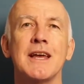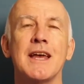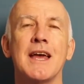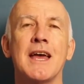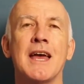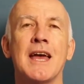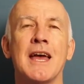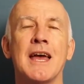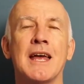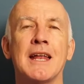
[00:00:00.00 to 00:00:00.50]

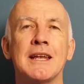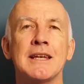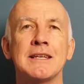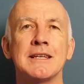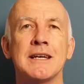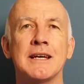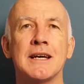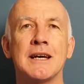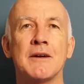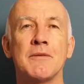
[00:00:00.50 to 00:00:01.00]
And
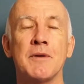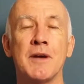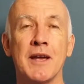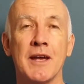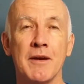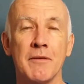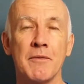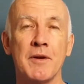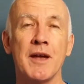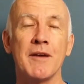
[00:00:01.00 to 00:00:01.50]

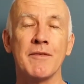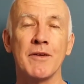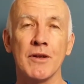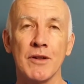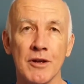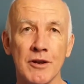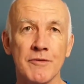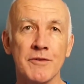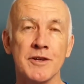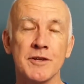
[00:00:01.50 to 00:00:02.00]
we have a
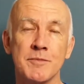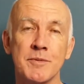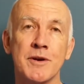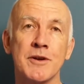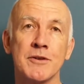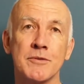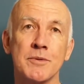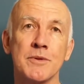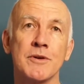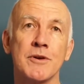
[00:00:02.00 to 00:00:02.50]
lot of
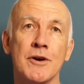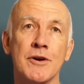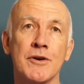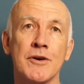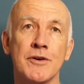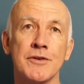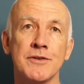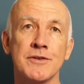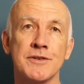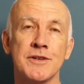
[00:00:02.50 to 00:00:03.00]
experience with
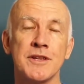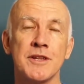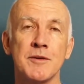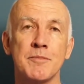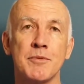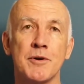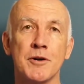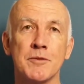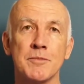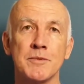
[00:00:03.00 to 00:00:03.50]
cockroaches in the
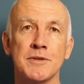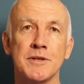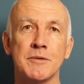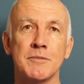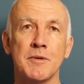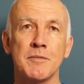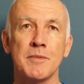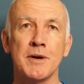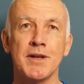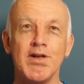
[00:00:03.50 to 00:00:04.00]
apartments that
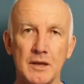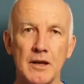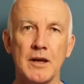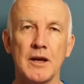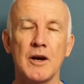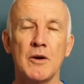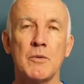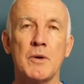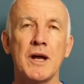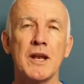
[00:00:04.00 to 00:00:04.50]
we manage.
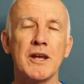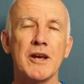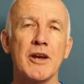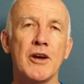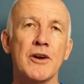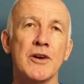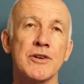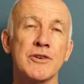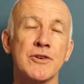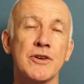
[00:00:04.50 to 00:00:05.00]
A while
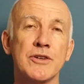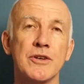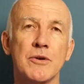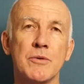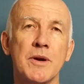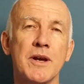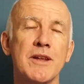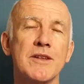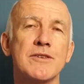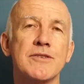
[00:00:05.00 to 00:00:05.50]
ago I shot a
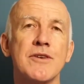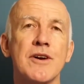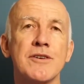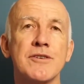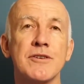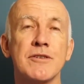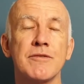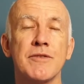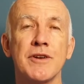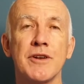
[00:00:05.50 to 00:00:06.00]
quick
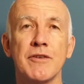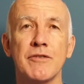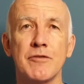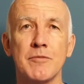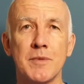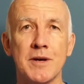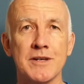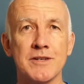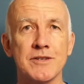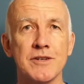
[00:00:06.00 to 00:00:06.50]
instructional video for
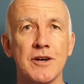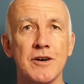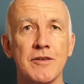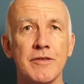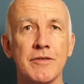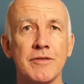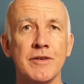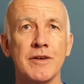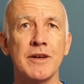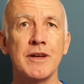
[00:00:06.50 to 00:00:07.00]
my
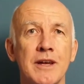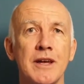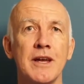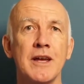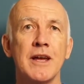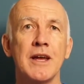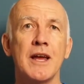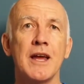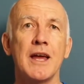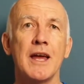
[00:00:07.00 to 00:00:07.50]
staff
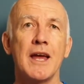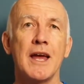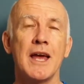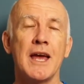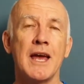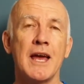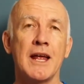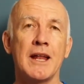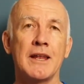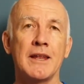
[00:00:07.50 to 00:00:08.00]

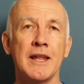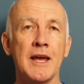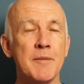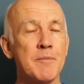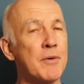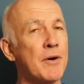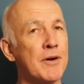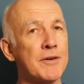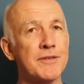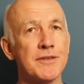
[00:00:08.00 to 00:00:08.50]
and they
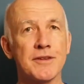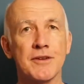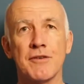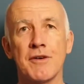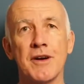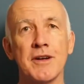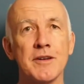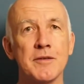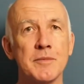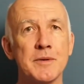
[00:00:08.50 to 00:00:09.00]
passed it
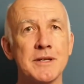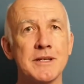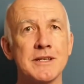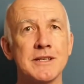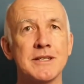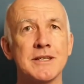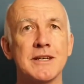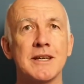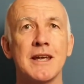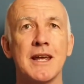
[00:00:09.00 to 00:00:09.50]
around a
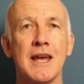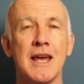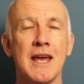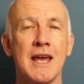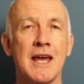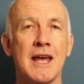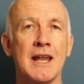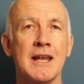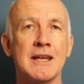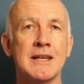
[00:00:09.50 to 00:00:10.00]
bit,
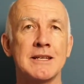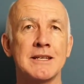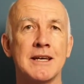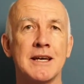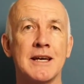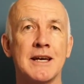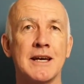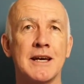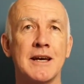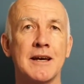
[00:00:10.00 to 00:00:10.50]
and
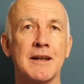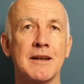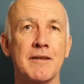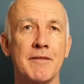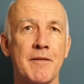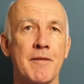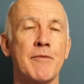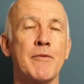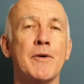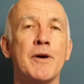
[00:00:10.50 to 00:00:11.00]

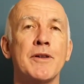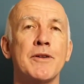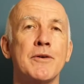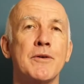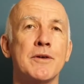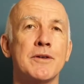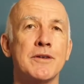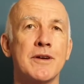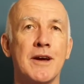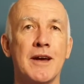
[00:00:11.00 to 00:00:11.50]
before I knew
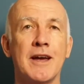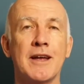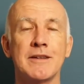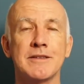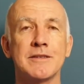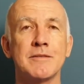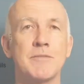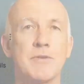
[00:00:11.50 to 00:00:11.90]
it I had some